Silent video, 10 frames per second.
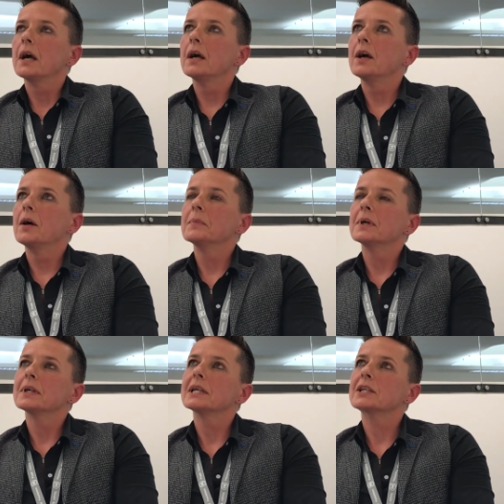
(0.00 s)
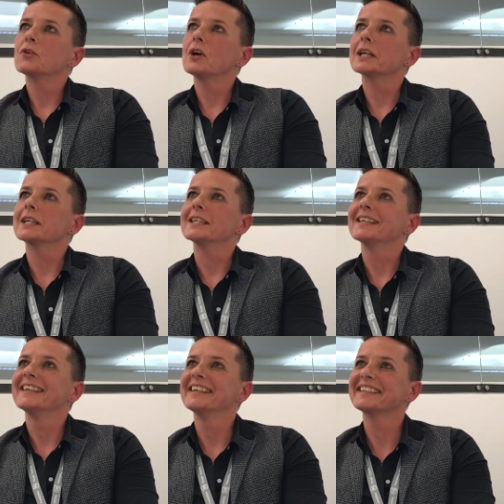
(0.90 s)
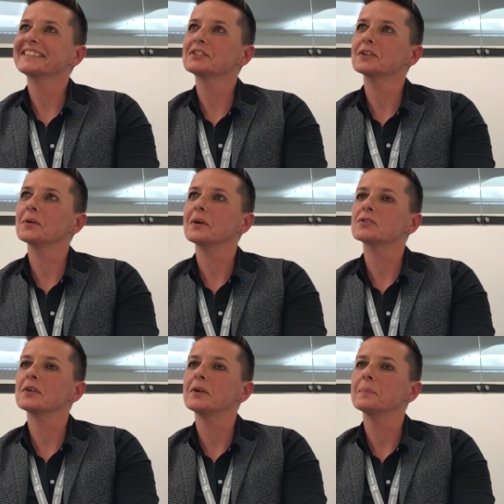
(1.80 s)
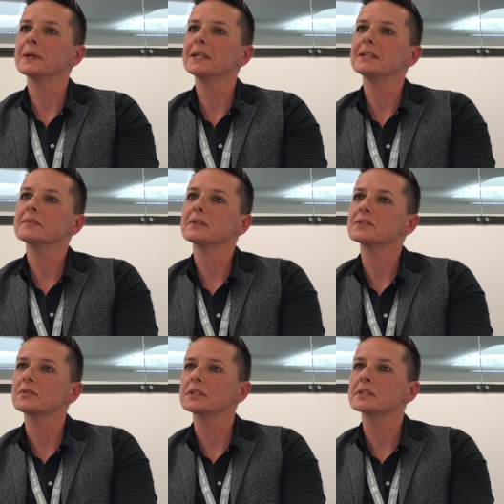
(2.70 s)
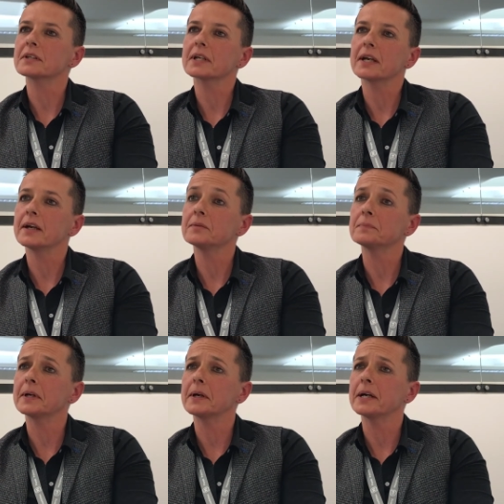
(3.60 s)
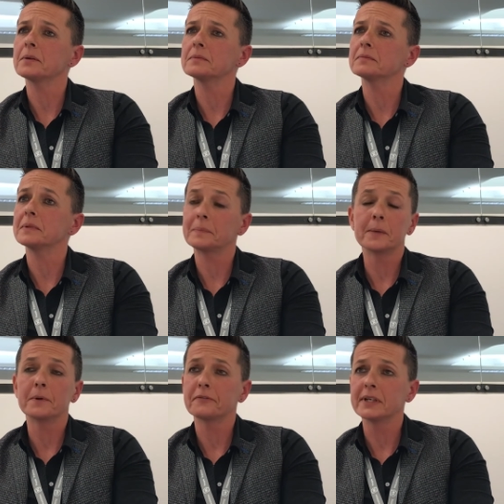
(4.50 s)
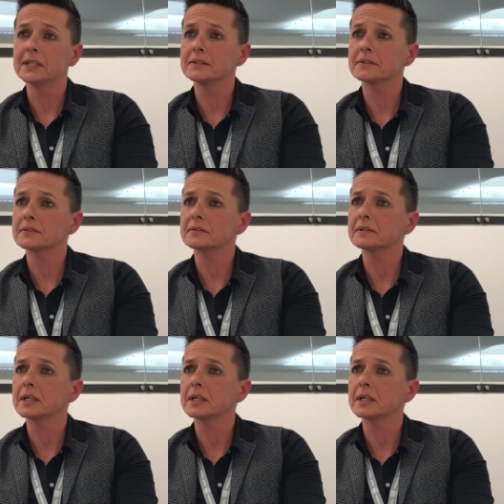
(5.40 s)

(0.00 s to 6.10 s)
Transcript: Um, crikey, do you know I try and be as honest as I can about how about my feelings.